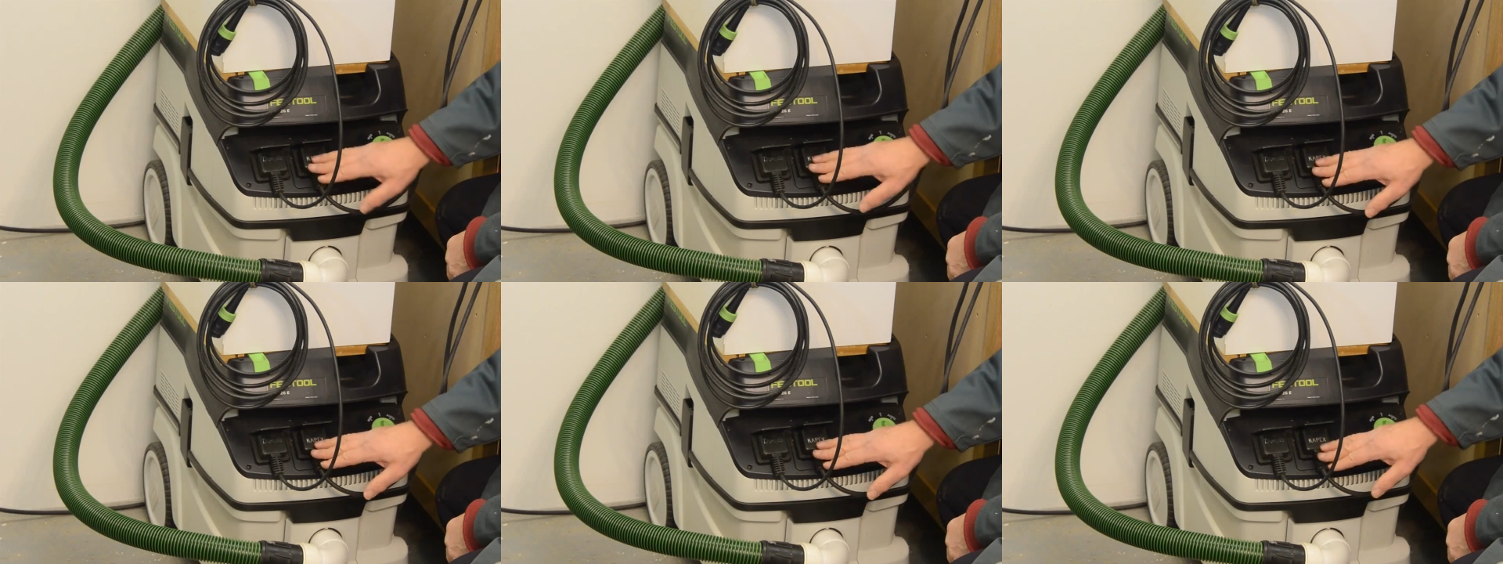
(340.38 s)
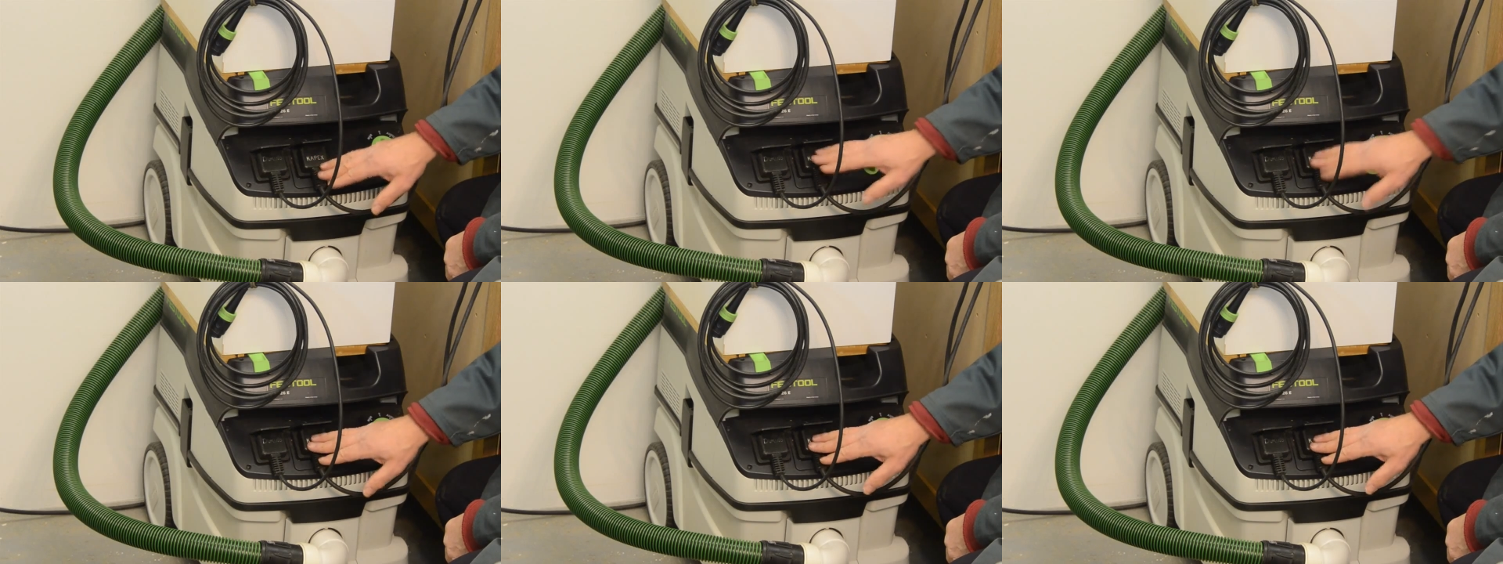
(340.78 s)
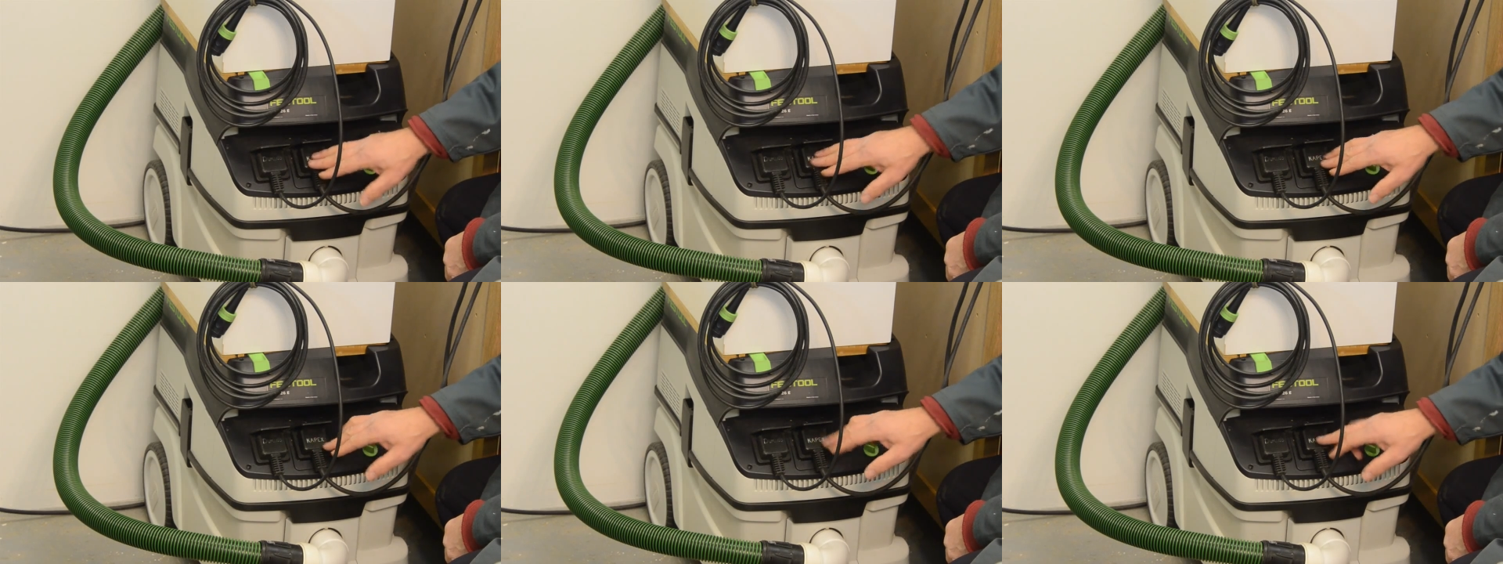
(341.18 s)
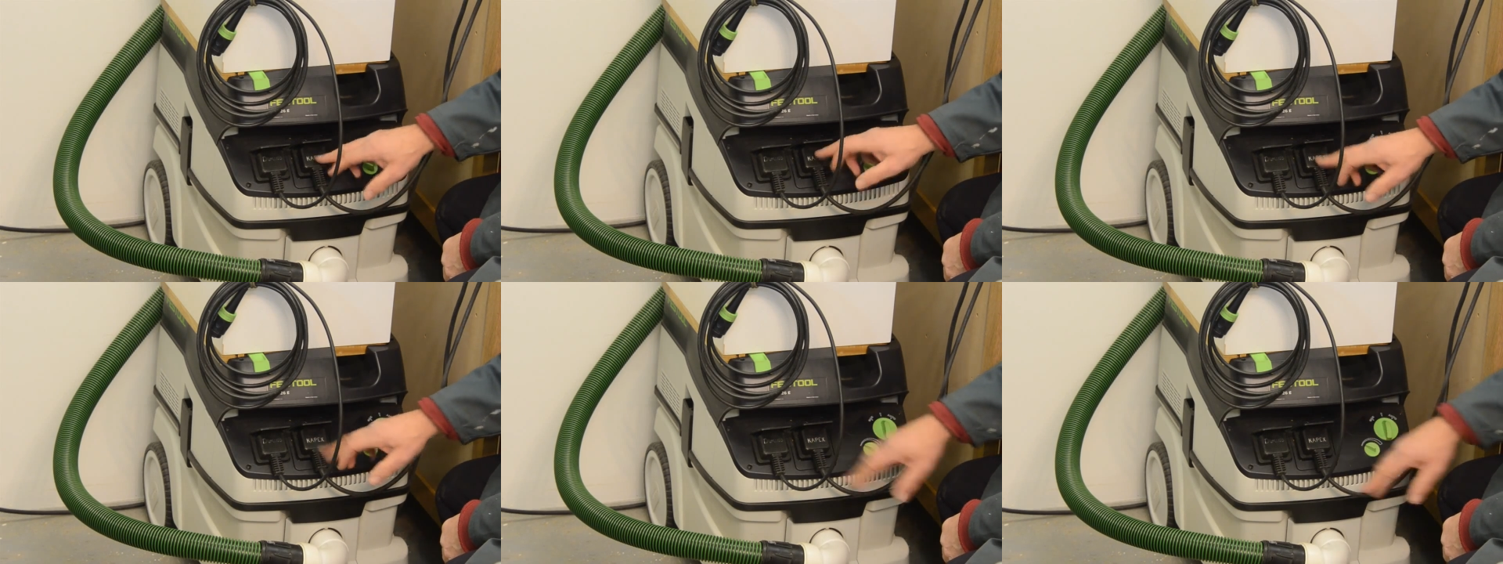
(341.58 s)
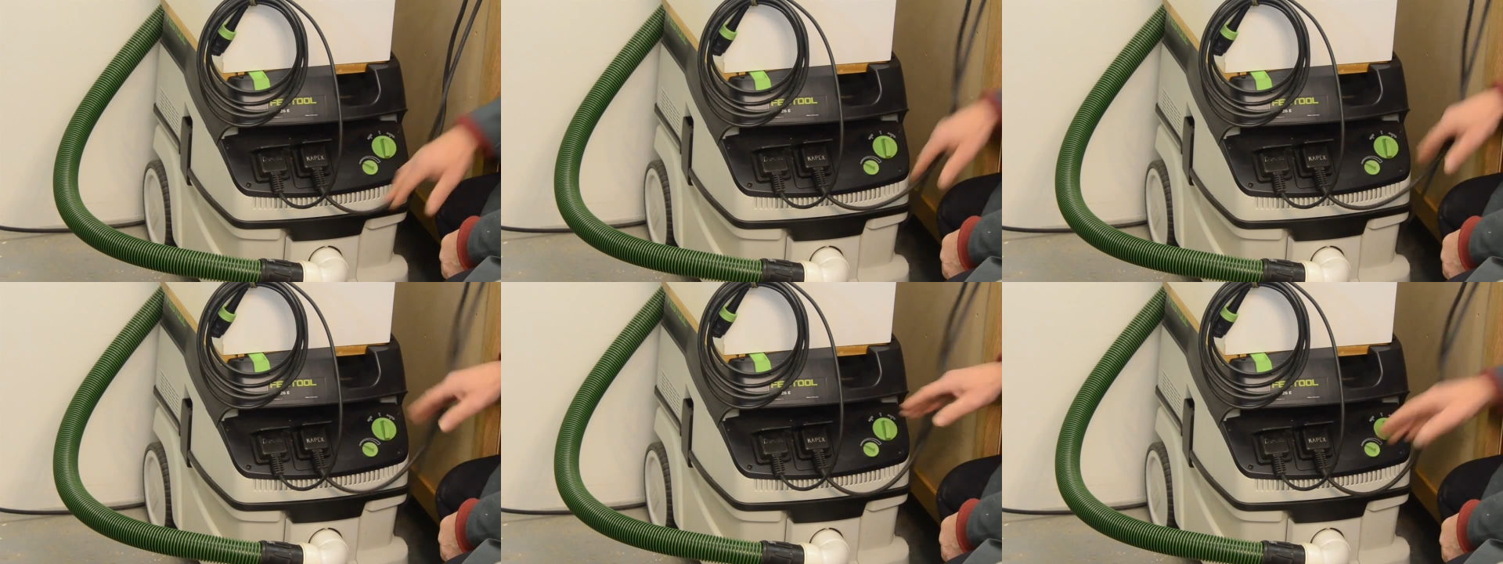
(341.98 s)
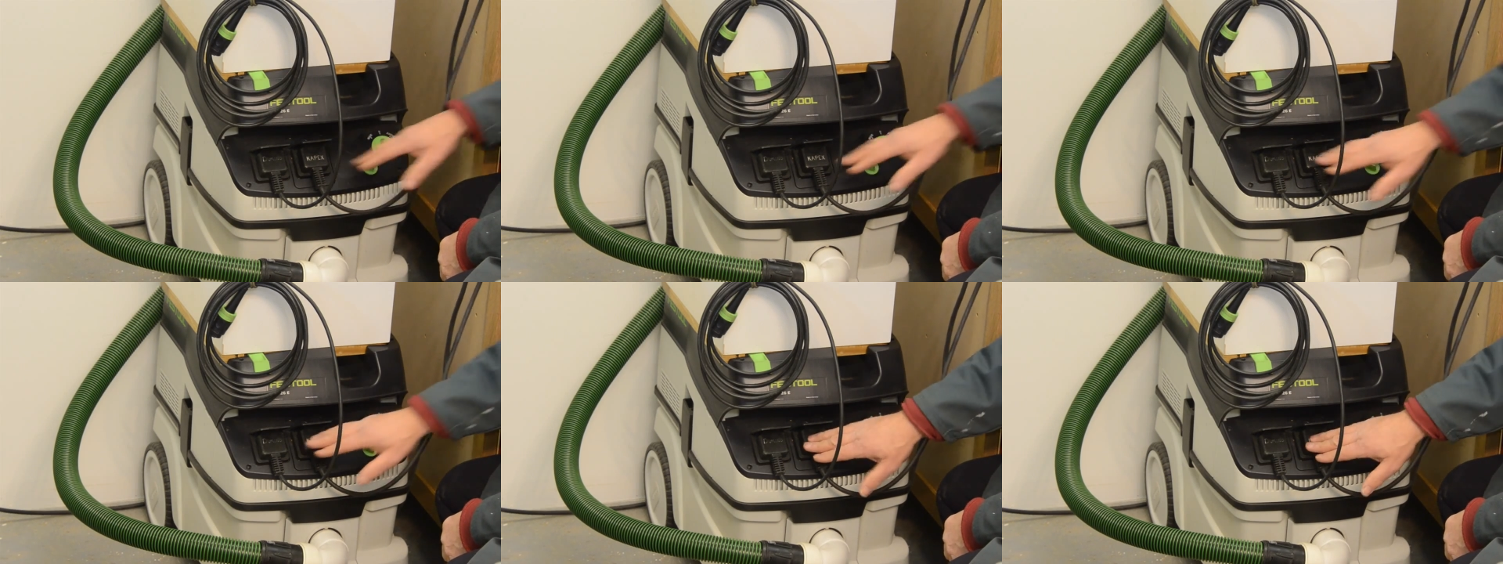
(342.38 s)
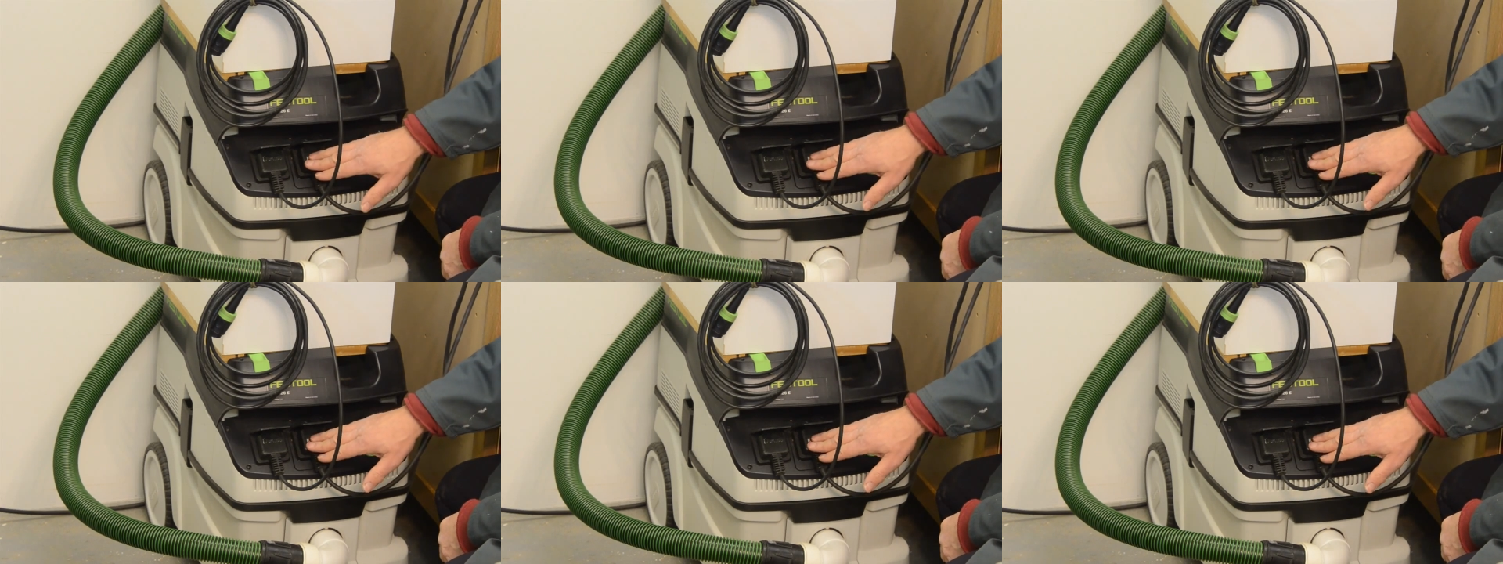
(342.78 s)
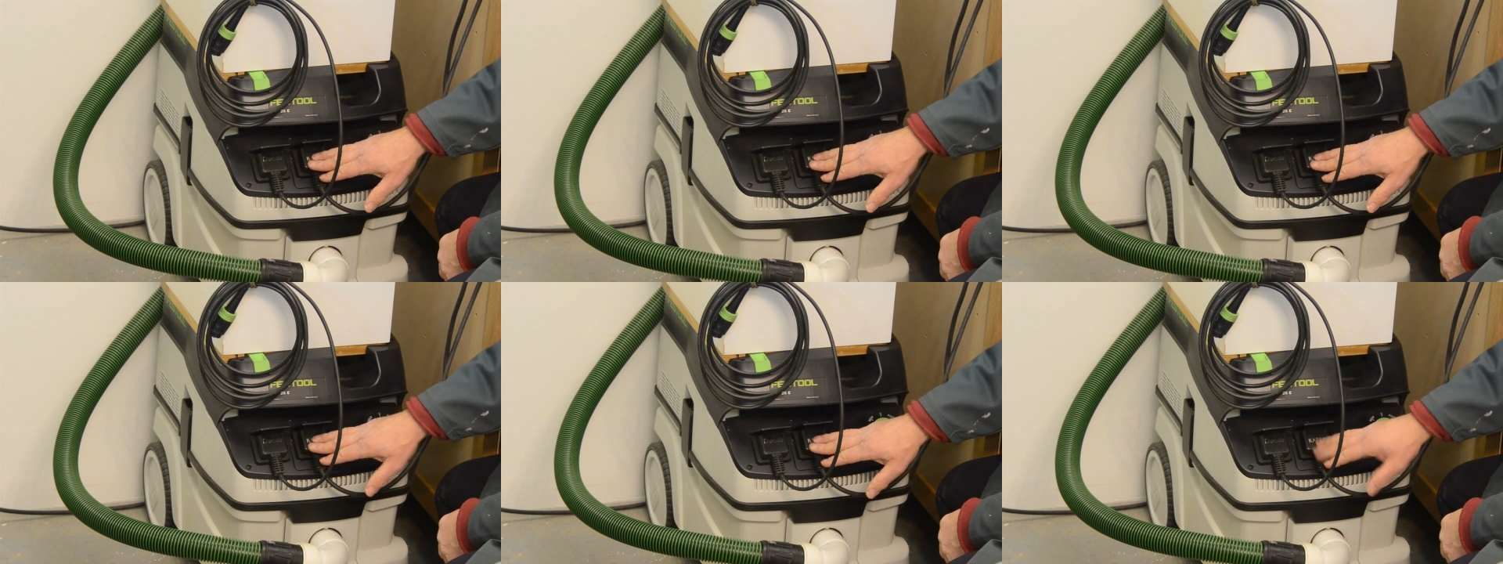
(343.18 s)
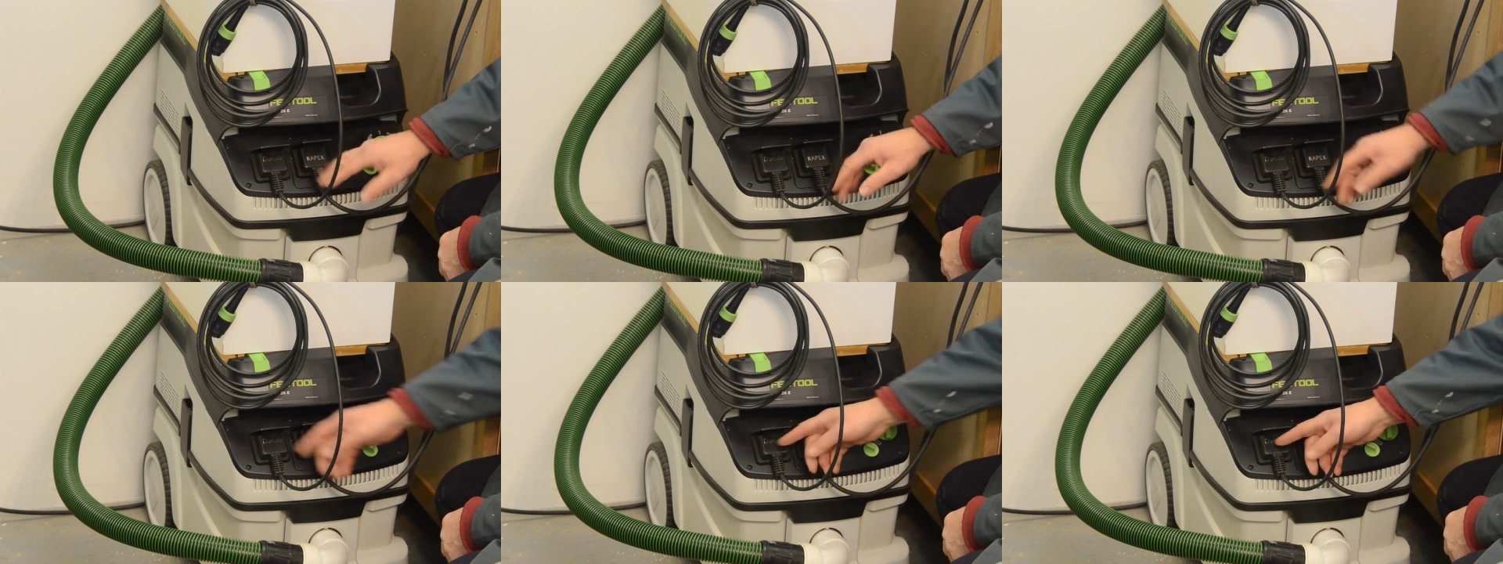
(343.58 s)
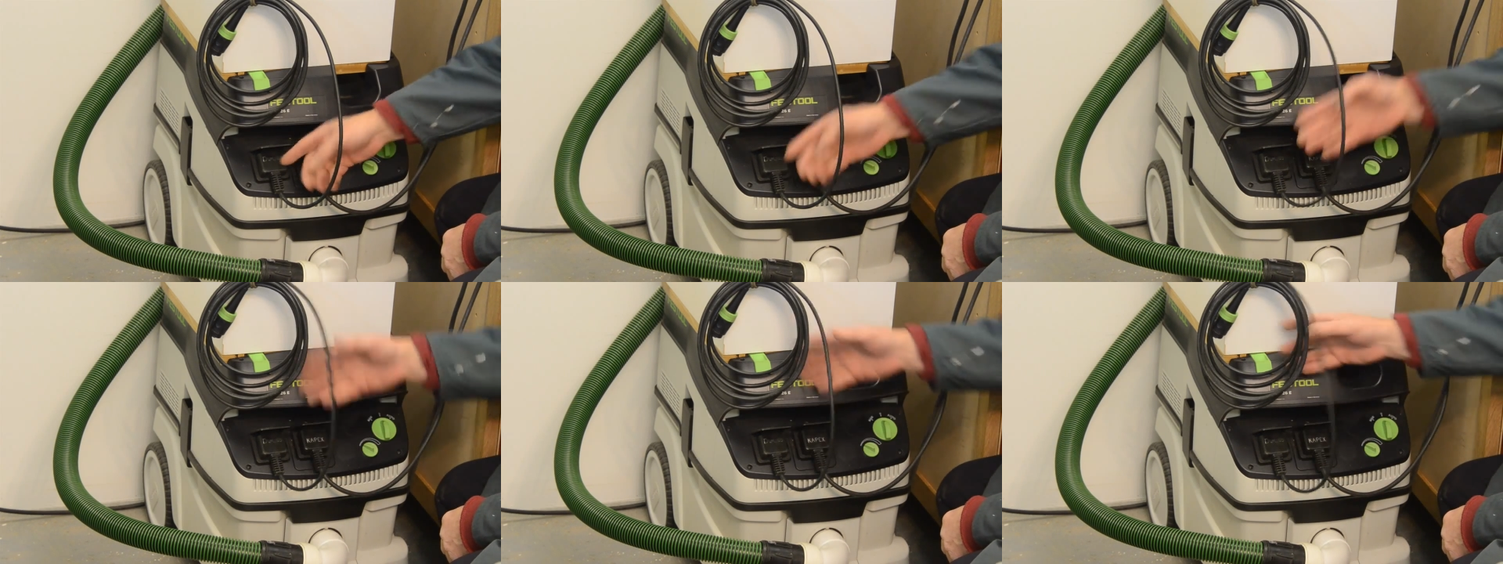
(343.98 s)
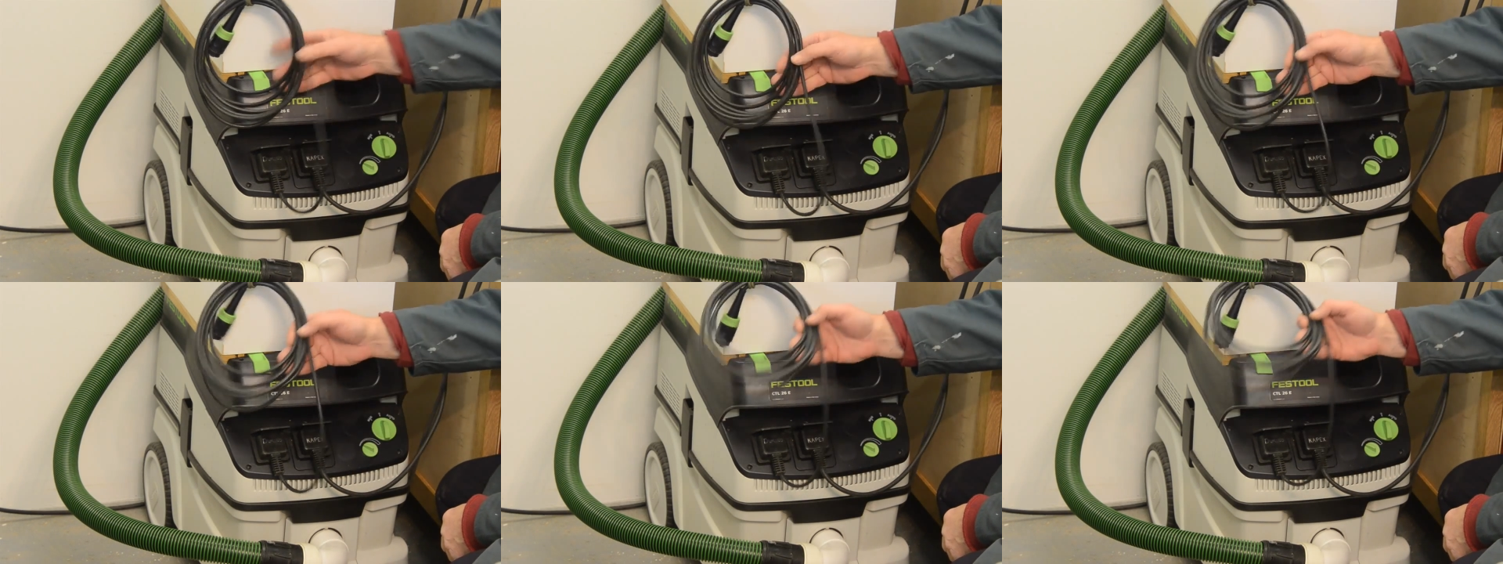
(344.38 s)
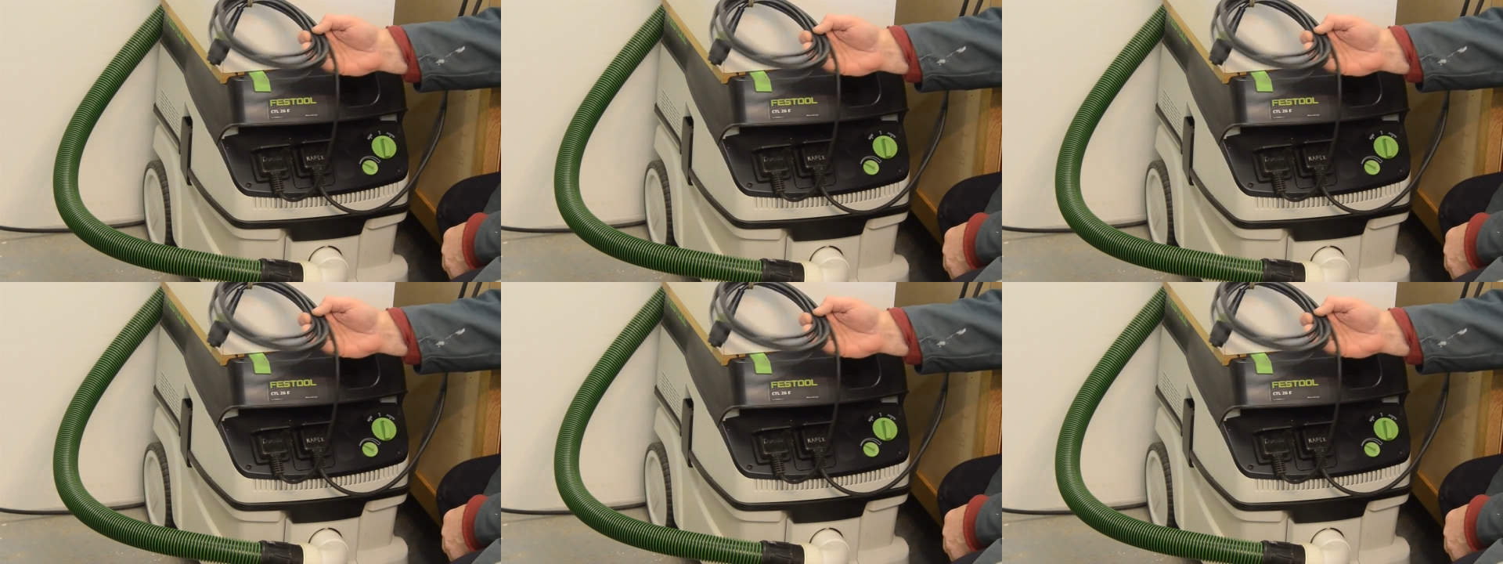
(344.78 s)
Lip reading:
[unreadable: no face in view]